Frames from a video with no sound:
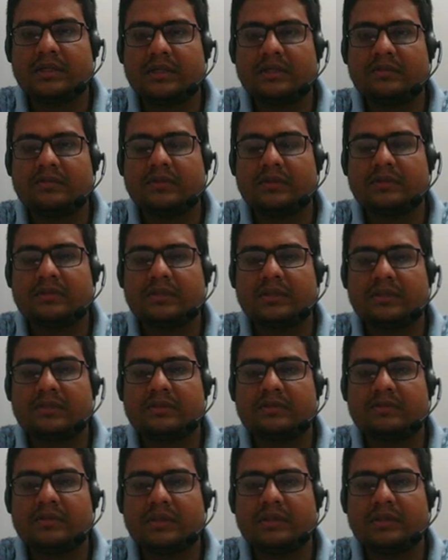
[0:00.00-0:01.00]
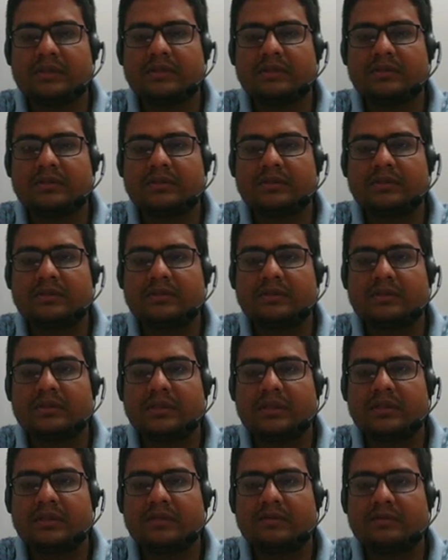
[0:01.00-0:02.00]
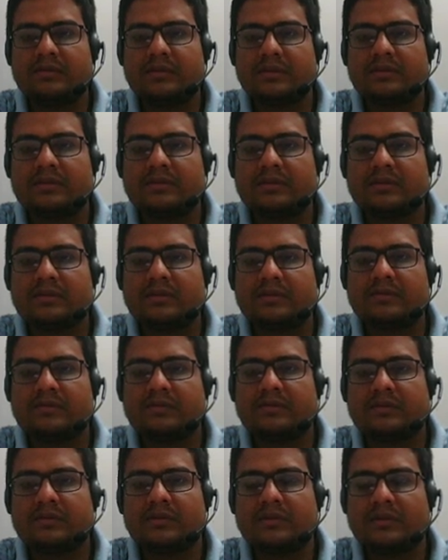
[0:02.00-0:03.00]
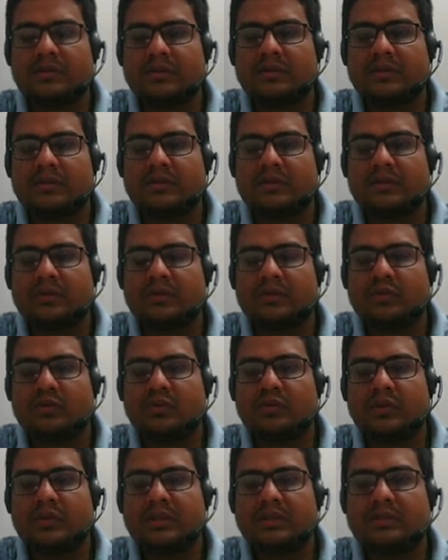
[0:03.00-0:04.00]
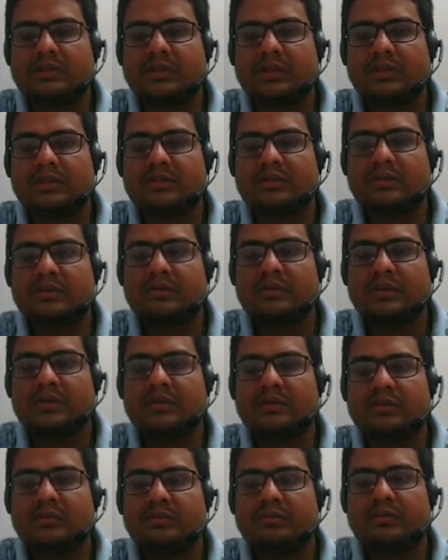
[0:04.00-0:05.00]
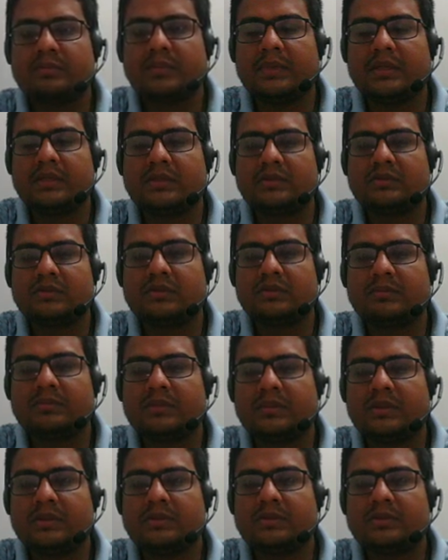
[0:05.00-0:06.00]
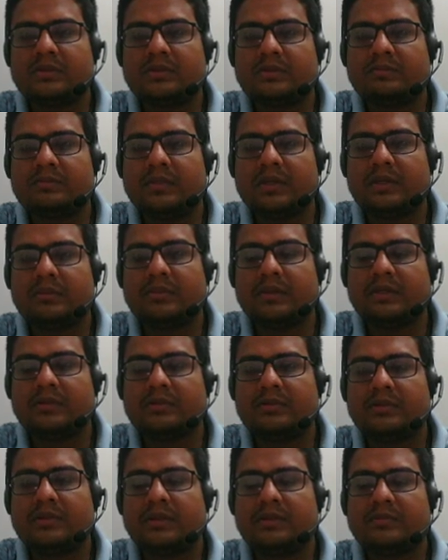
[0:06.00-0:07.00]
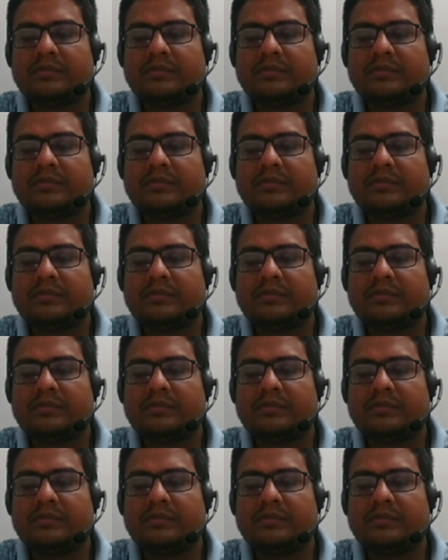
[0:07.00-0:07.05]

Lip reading: inverse x minus sine inverse of 2x, that is equal to minus or plus pi by 3.